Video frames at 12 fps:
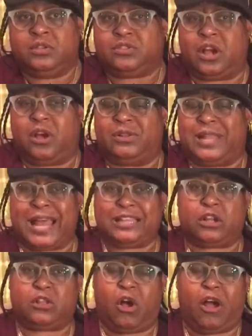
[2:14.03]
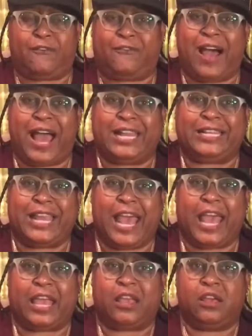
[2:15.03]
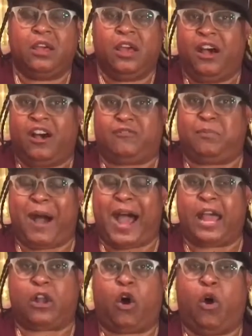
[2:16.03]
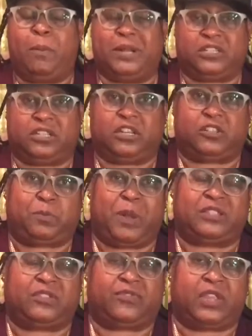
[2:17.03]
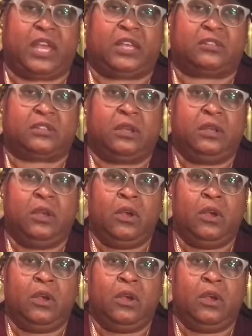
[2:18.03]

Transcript: So not to glorify the day of buying a whole bunch of expensive things,